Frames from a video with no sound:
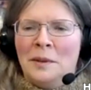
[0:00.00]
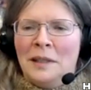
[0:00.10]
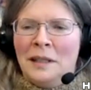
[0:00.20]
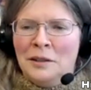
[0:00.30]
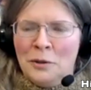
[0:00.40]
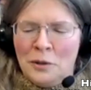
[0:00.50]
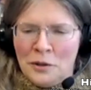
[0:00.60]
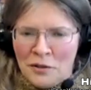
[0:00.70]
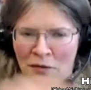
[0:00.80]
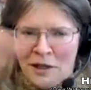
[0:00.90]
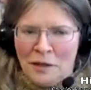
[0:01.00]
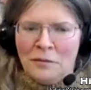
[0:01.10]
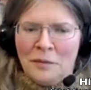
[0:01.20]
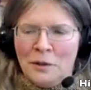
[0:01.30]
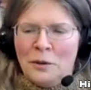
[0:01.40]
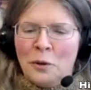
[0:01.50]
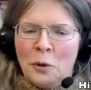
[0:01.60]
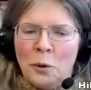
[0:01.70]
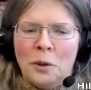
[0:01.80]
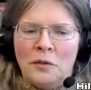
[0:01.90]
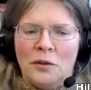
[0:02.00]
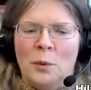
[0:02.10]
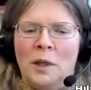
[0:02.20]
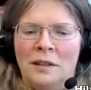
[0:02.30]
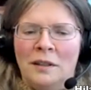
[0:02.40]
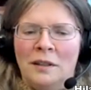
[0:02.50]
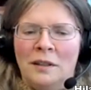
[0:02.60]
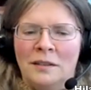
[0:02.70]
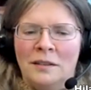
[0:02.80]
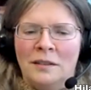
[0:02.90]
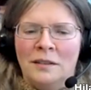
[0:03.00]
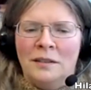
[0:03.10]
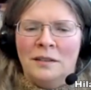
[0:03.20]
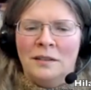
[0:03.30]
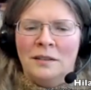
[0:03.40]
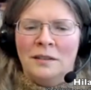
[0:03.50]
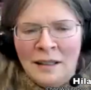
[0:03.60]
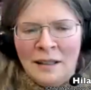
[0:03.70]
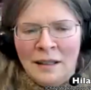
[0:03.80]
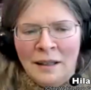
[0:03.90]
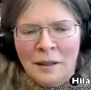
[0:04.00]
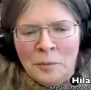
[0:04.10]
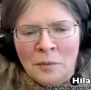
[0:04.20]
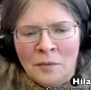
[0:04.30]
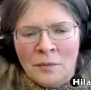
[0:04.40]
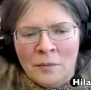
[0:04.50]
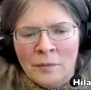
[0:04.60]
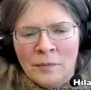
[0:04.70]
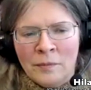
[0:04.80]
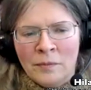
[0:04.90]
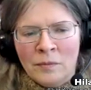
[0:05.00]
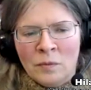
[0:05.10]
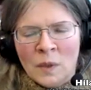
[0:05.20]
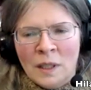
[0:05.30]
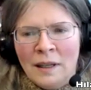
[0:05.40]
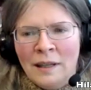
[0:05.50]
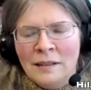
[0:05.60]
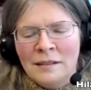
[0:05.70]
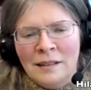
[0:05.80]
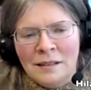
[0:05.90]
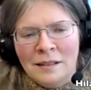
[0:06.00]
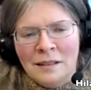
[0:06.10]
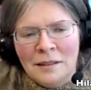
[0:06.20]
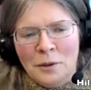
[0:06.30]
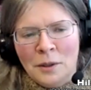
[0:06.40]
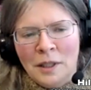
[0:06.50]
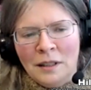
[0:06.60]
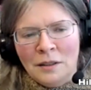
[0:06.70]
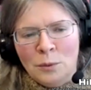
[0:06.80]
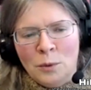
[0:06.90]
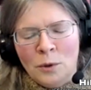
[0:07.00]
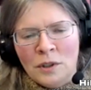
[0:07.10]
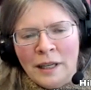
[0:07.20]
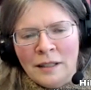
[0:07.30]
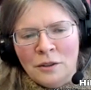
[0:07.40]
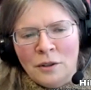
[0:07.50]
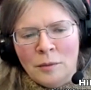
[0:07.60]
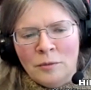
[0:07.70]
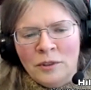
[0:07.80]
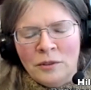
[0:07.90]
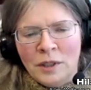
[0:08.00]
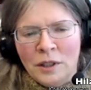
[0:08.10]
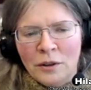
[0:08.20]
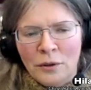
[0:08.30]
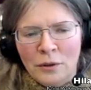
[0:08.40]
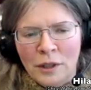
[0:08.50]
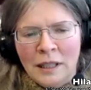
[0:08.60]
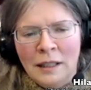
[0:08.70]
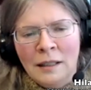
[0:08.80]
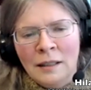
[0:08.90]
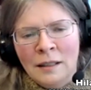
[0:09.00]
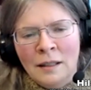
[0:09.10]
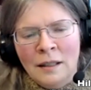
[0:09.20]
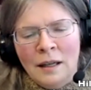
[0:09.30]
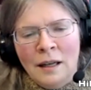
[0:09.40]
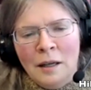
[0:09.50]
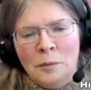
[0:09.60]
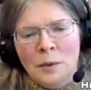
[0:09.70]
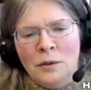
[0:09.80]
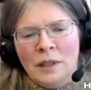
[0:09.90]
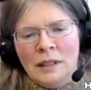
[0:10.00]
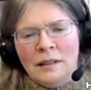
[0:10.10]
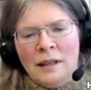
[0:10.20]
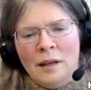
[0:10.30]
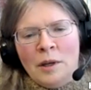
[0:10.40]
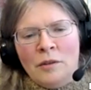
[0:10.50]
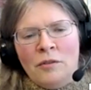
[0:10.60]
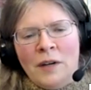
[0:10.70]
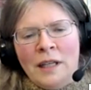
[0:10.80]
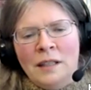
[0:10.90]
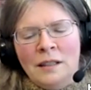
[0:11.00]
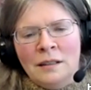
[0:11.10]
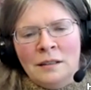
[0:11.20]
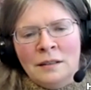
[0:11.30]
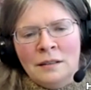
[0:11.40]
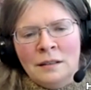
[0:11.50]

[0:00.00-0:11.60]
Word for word: and your sphere, your corner of the world change. Um, and since it's looking towards hexagram 53, um, you think again about finding,